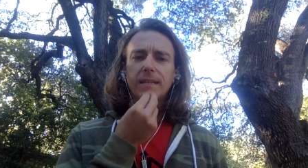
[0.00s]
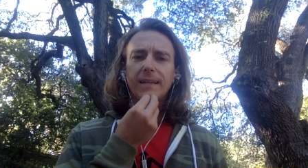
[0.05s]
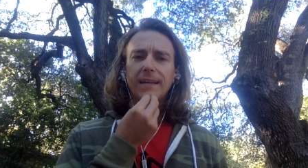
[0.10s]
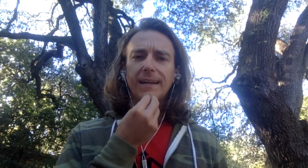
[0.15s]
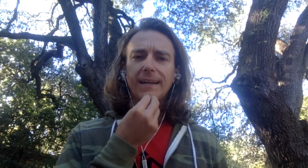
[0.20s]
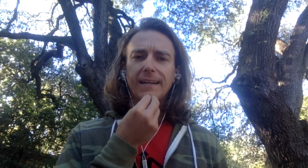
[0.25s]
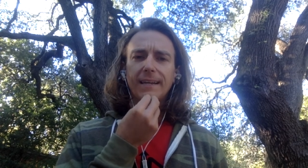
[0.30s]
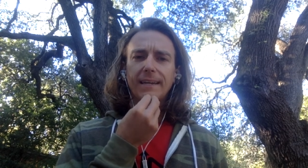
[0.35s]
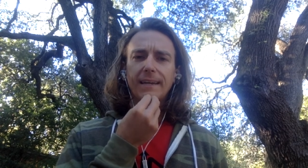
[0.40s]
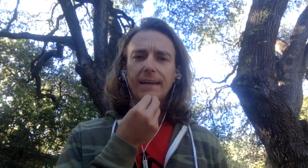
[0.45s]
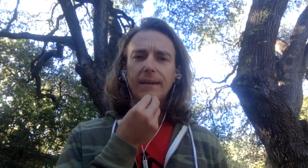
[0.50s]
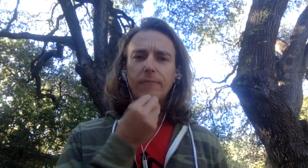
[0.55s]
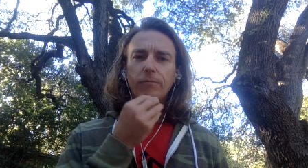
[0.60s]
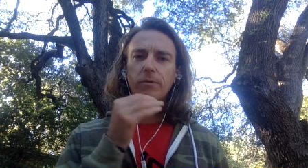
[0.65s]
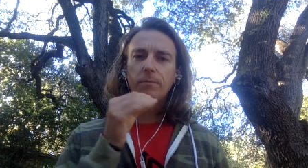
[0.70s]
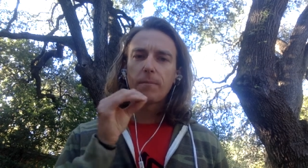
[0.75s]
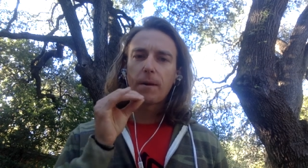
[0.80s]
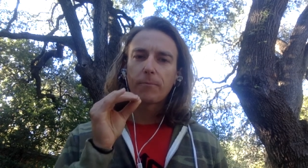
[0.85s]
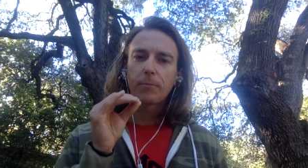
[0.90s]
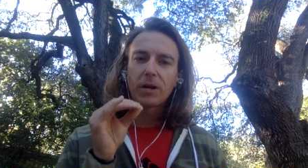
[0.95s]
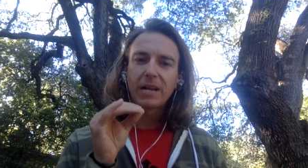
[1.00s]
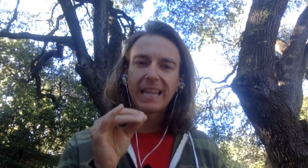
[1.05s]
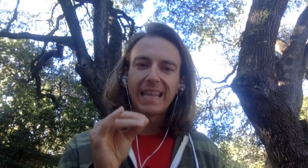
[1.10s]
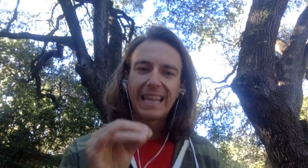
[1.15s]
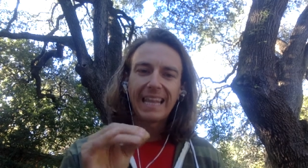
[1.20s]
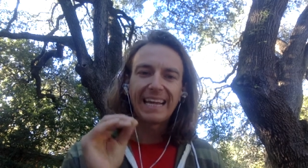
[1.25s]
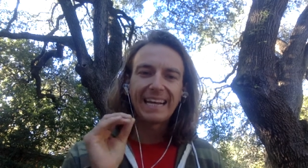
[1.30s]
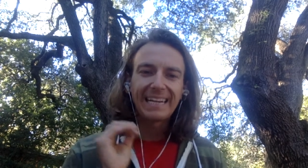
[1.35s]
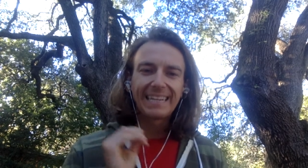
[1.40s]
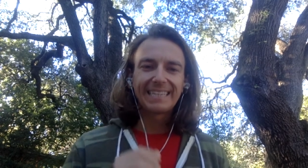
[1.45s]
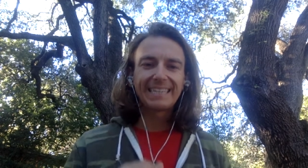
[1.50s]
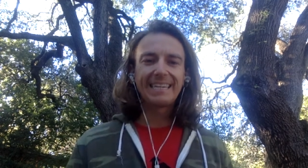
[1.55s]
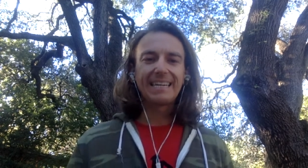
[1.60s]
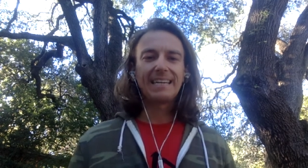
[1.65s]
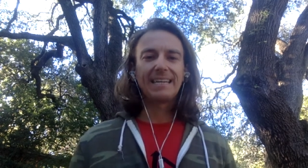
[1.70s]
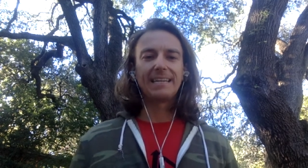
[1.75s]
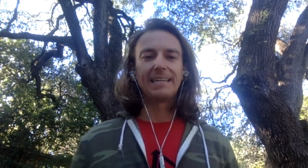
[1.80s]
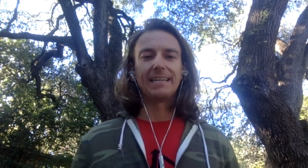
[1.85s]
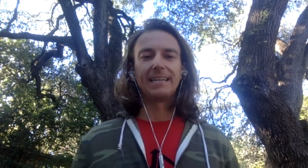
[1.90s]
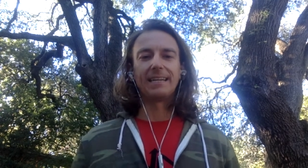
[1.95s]
that I can't remember,
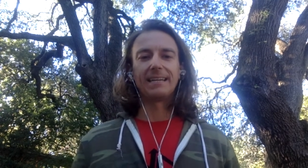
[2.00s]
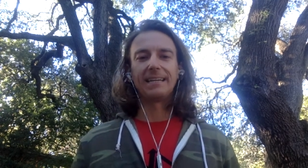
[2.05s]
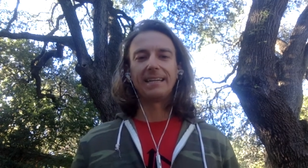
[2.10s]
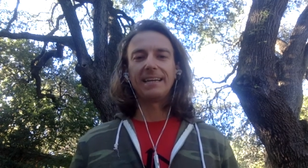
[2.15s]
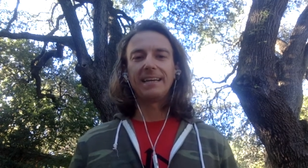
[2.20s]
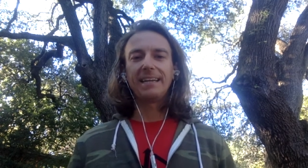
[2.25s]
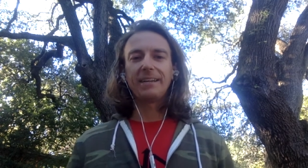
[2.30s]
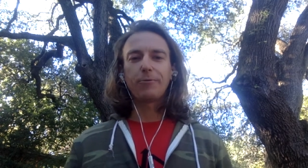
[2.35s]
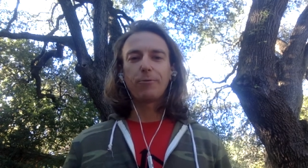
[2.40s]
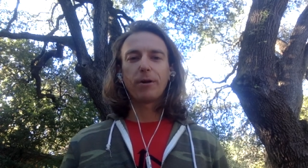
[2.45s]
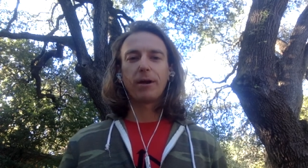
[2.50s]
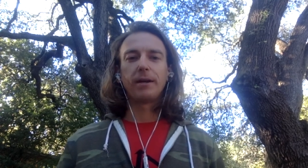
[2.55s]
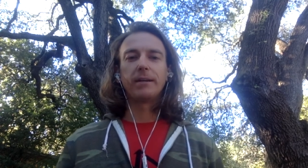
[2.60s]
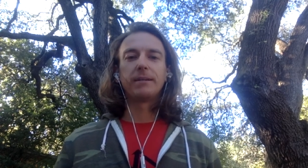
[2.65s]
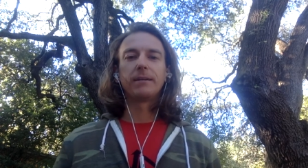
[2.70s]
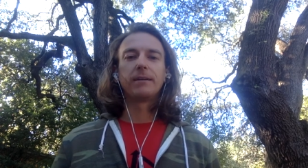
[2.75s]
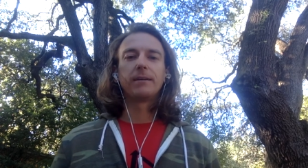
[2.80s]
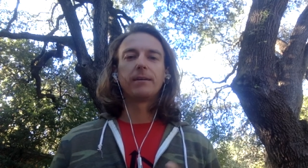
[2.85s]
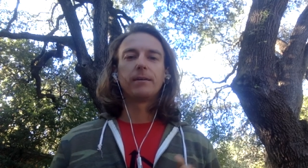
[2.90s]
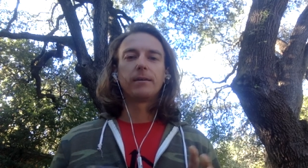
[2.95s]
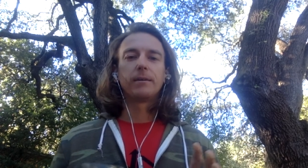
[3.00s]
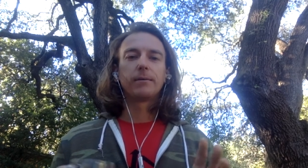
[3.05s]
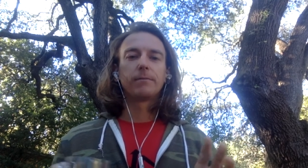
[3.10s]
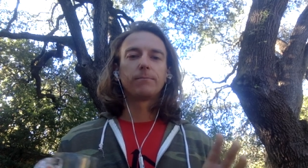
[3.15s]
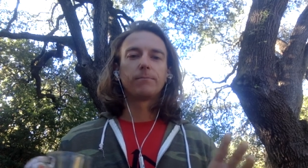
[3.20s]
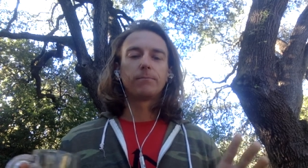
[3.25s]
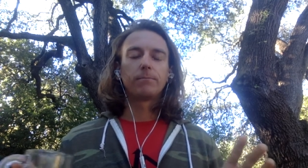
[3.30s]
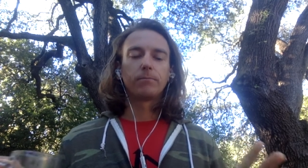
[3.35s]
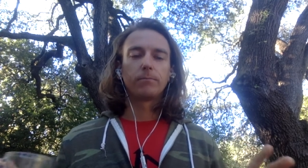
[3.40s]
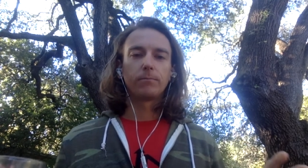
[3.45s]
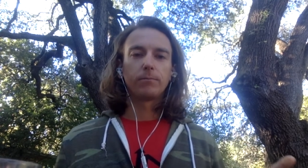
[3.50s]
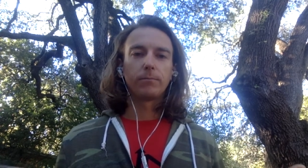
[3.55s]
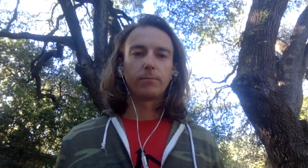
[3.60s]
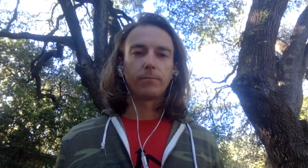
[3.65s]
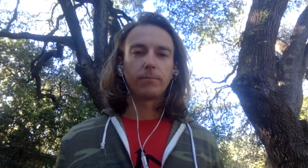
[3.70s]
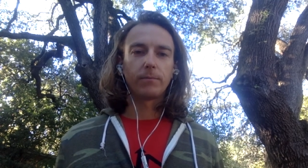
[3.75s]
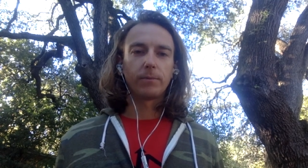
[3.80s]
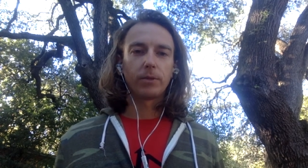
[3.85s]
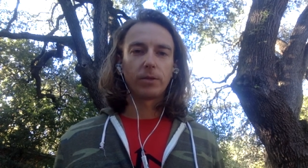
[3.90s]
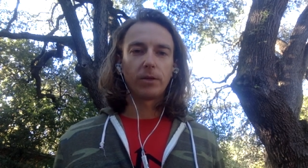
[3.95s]
LinkedIn. Anyway,
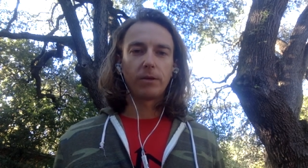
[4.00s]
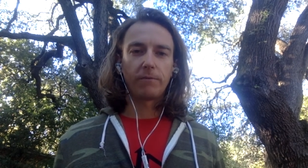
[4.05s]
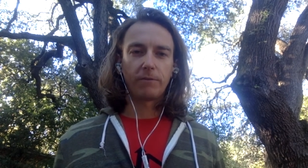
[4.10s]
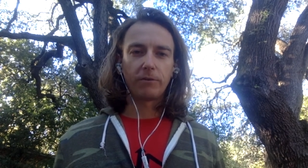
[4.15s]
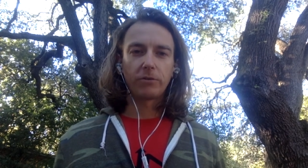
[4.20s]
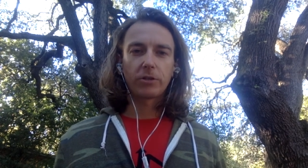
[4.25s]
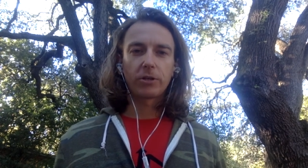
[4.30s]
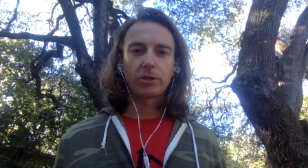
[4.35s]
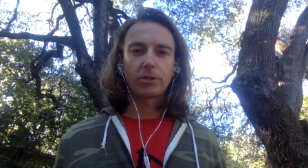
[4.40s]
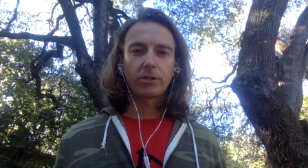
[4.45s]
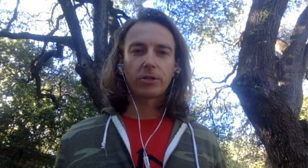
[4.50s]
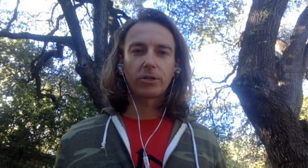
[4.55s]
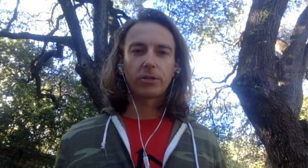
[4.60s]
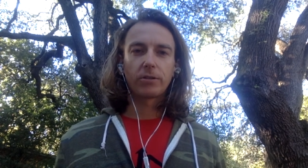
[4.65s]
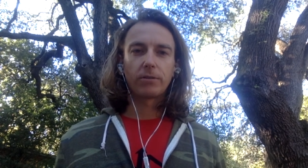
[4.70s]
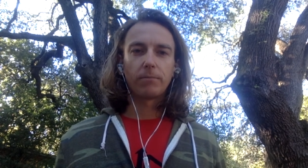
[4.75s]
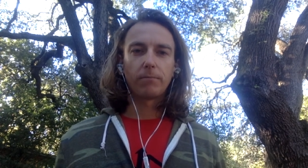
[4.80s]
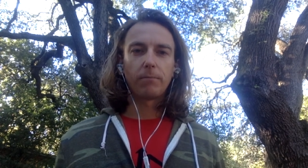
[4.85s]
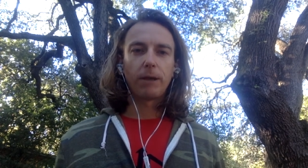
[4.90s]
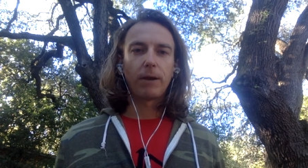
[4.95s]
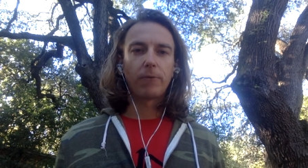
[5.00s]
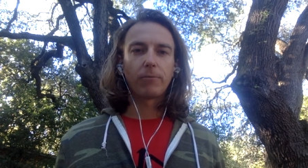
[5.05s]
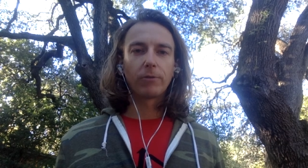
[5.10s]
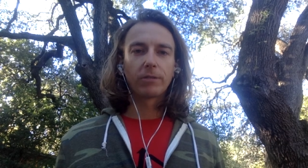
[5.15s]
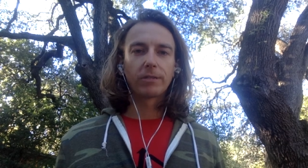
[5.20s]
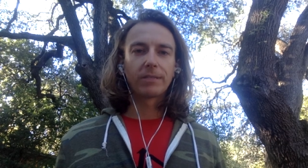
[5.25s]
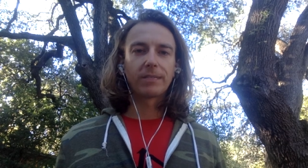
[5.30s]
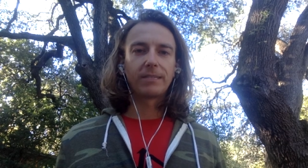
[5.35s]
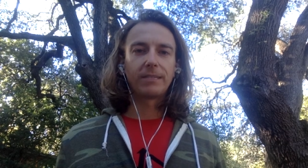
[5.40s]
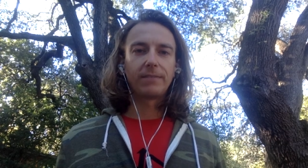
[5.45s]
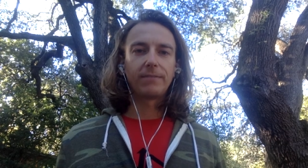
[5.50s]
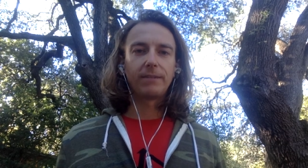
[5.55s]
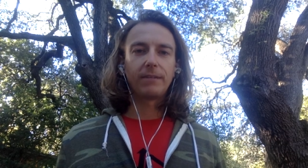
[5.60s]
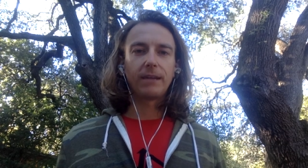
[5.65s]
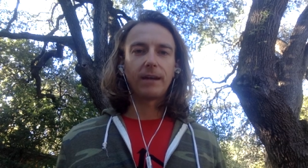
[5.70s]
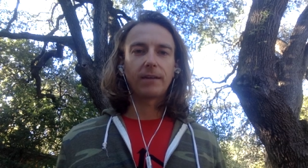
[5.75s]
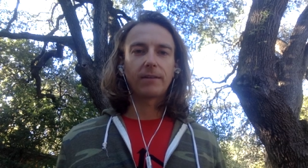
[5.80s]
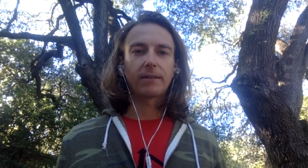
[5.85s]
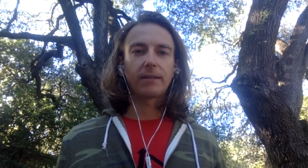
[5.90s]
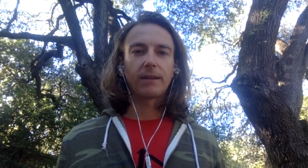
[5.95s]
if you search Matt Wilson
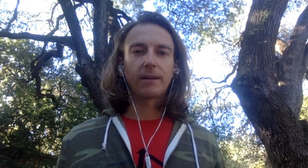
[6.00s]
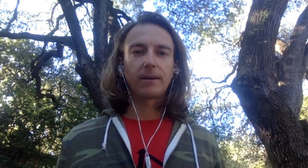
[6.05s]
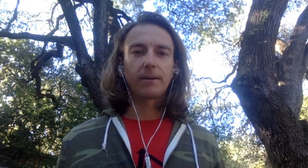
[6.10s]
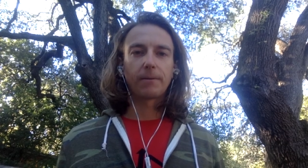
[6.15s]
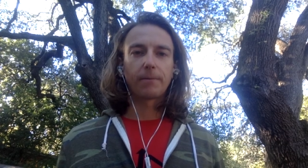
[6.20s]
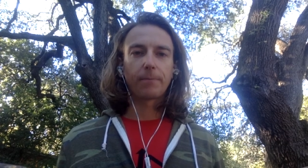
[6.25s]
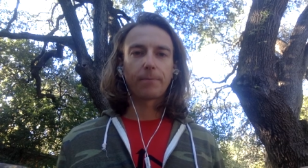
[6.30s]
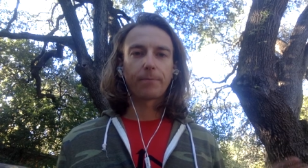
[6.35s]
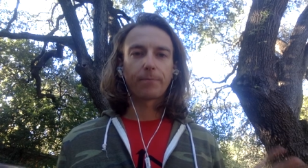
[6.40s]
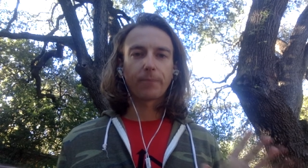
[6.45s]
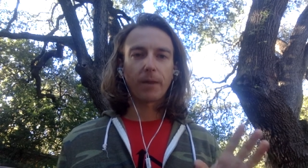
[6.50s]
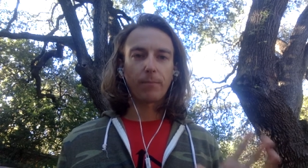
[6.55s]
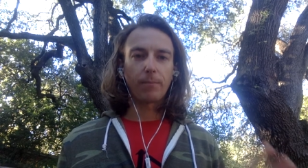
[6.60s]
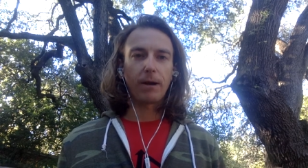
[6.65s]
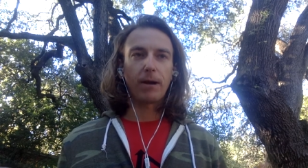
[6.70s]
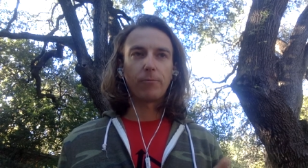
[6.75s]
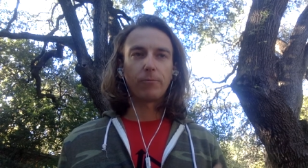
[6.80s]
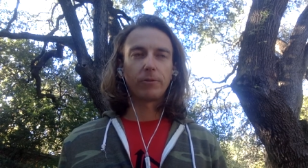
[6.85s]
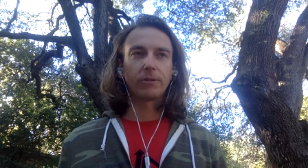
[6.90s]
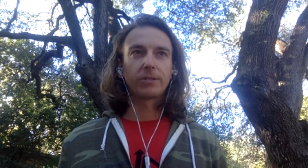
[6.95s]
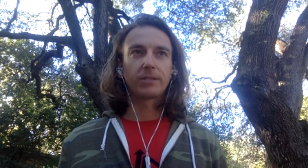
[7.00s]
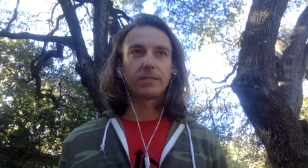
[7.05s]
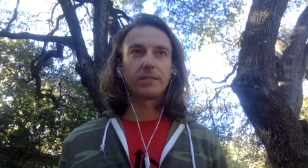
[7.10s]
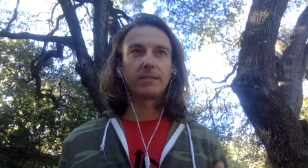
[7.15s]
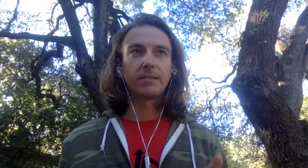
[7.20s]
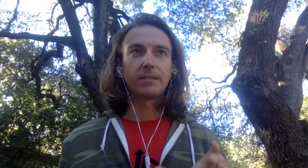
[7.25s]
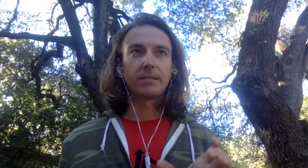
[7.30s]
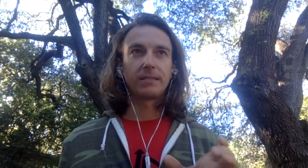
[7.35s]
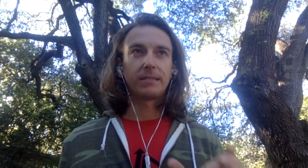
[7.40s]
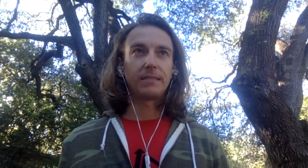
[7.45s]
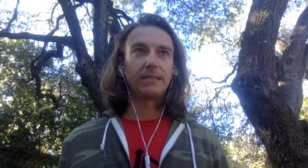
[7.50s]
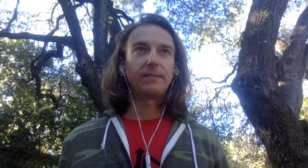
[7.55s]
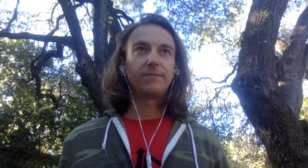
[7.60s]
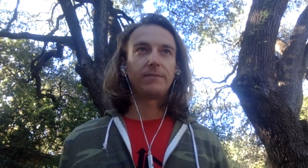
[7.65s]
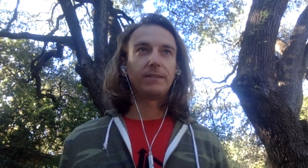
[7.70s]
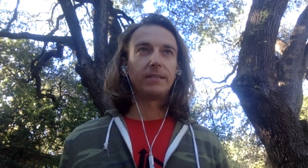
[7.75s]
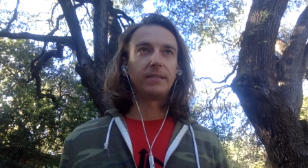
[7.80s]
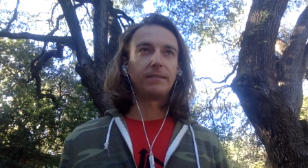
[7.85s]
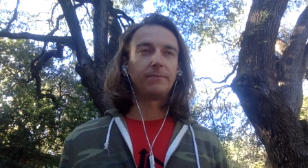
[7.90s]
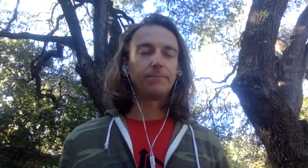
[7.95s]
TV out there, Matt Wilson
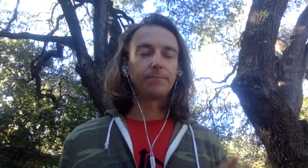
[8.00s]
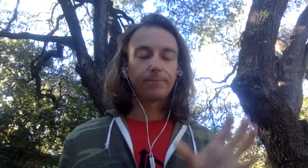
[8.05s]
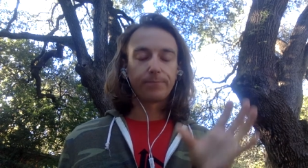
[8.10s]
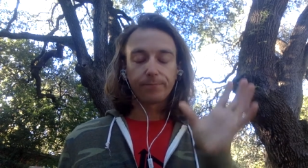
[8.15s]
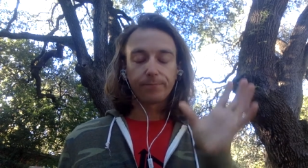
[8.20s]
TV,